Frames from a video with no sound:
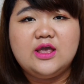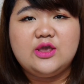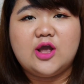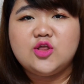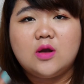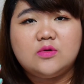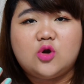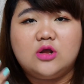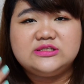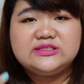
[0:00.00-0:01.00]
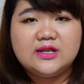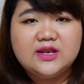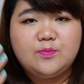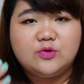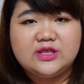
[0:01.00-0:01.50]
you're not
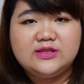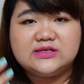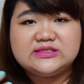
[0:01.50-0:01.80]
constantly putting the